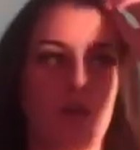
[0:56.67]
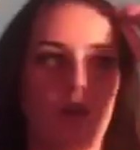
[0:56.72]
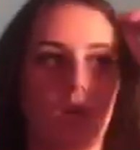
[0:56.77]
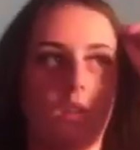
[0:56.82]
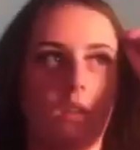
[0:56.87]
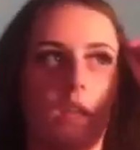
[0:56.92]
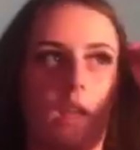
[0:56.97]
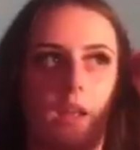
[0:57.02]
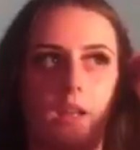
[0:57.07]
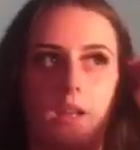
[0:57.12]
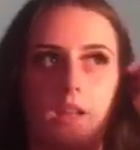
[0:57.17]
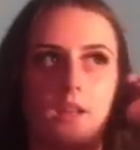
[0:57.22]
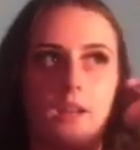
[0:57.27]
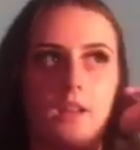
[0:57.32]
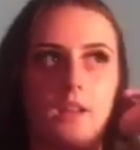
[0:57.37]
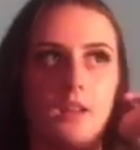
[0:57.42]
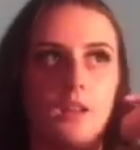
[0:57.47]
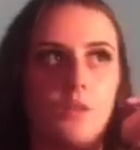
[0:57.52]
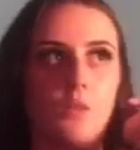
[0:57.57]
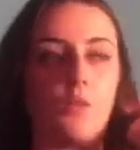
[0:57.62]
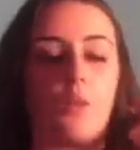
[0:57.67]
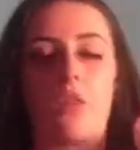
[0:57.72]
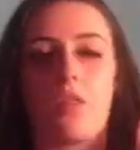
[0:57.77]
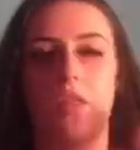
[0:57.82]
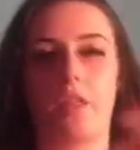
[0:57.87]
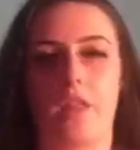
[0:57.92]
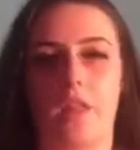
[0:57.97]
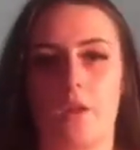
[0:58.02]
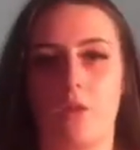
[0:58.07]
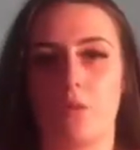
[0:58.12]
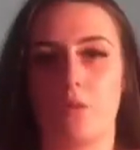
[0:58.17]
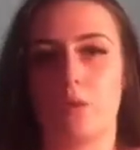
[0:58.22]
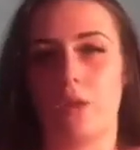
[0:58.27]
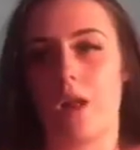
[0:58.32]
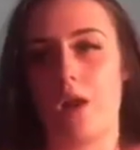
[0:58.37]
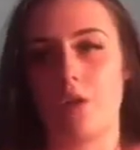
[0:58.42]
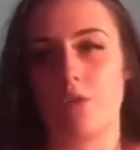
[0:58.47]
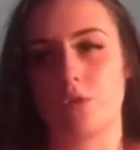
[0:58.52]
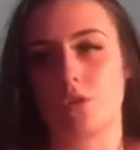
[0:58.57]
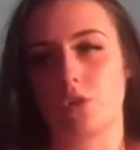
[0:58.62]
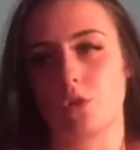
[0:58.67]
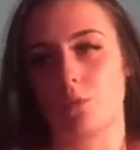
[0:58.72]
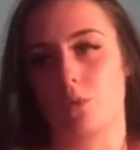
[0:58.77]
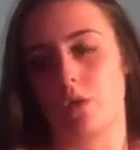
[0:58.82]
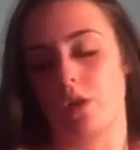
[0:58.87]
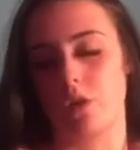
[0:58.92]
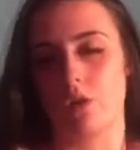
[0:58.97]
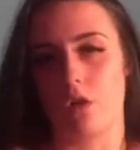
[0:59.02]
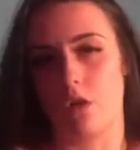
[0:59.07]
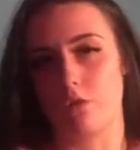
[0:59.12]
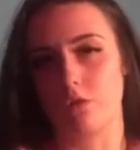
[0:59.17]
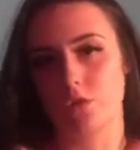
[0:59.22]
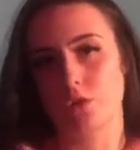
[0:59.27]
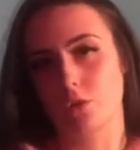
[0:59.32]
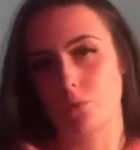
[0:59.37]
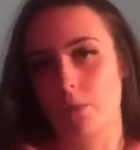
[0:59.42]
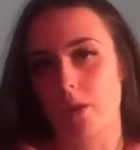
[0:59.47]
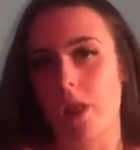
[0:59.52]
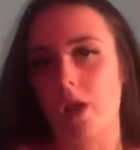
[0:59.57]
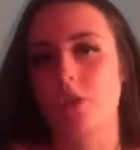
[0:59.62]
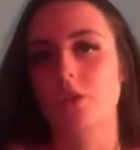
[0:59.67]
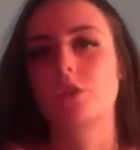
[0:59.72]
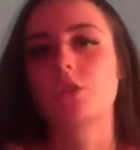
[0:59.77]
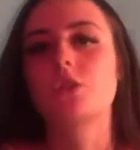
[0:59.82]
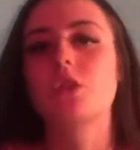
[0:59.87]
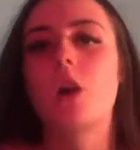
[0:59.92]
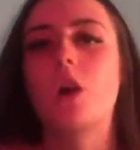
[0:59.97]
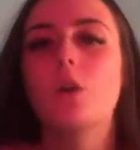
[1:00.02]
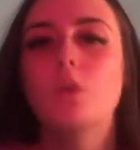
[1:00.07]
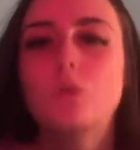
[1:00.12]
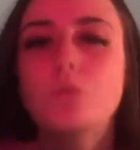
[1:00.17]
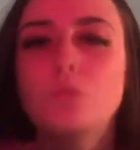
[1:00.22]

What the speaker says: like one thing will help for someone and not for someone else. So